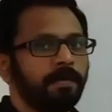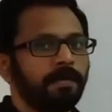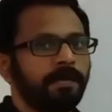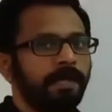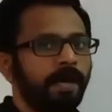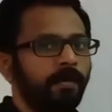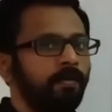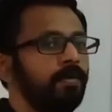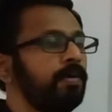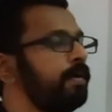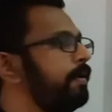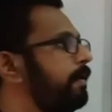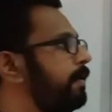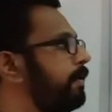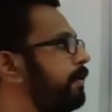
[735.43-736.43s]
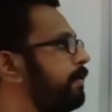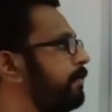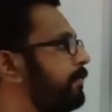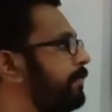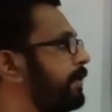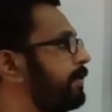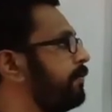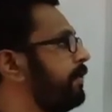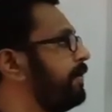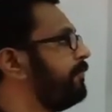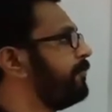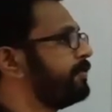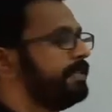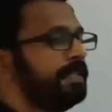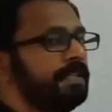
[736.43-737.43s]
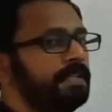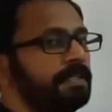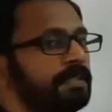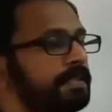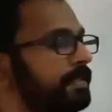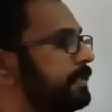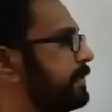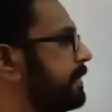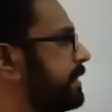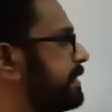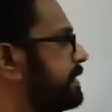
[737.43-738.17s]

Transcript: Now we are going for the third